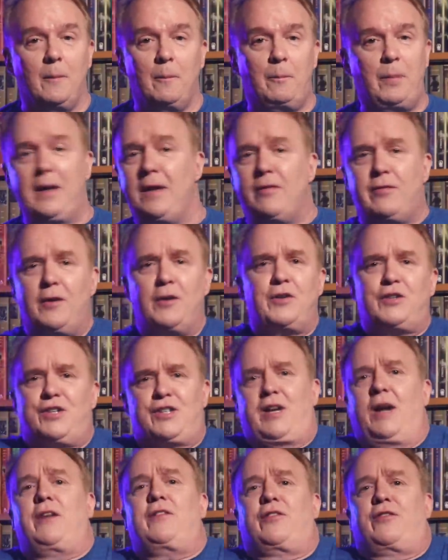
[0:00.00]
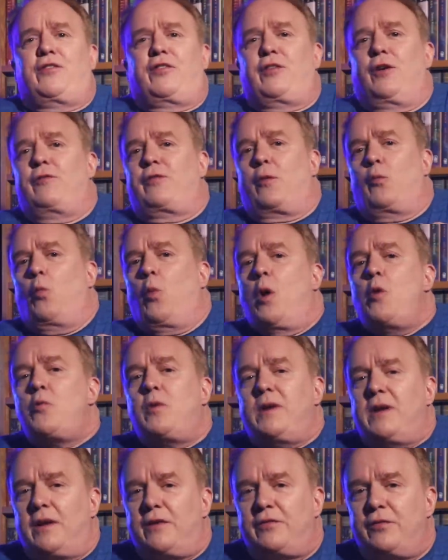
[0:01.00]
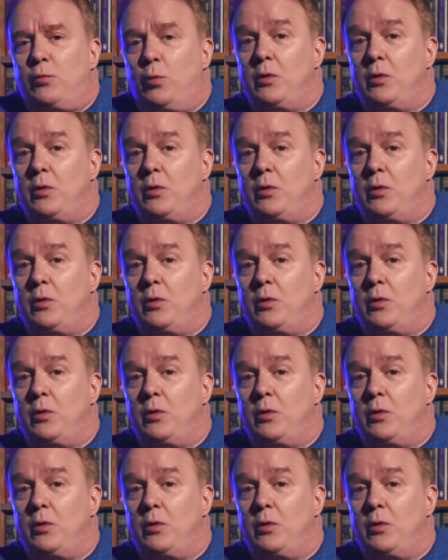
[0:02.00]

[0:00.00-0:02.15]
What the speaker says: beat their chests over wokeness